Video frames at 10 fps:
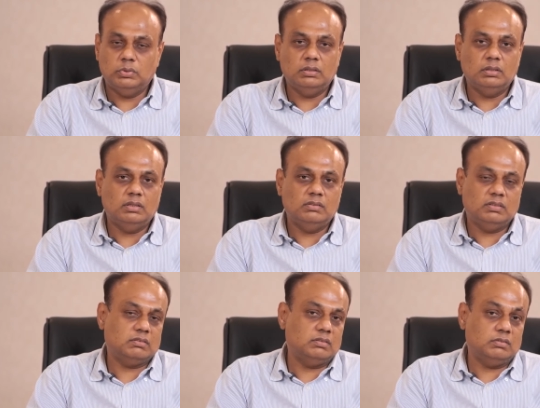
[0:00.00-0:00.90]
when there is
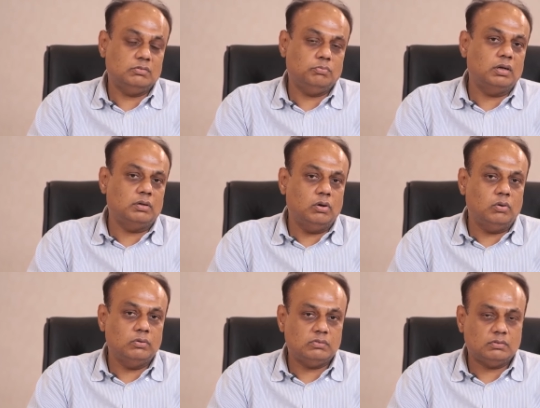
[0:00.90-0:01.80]
excessive blood
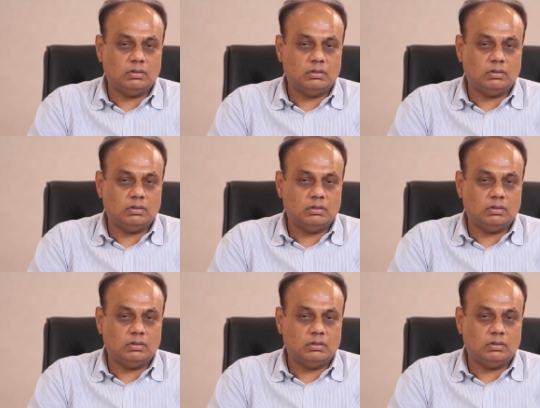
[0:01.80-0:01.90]
loss